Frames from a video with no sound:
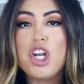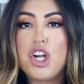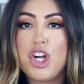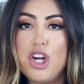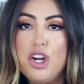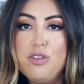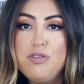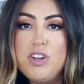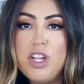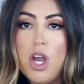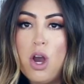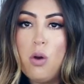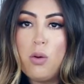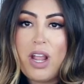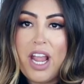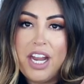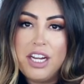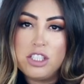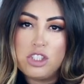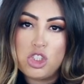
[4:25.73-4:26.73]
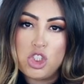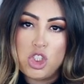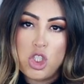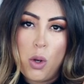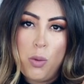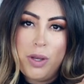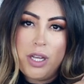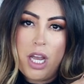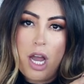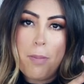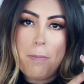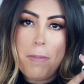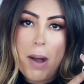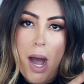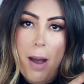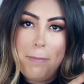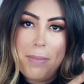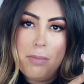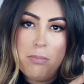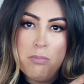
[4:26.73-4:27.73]
curb yoke, and it's showing a
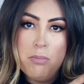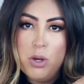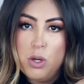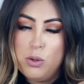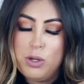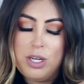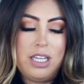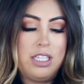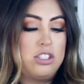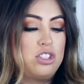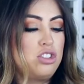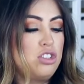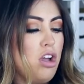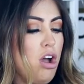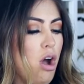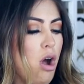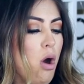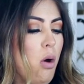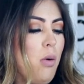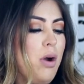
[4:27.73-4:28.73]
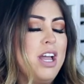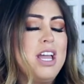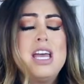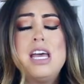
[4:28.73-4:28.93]
poppin' booty. So,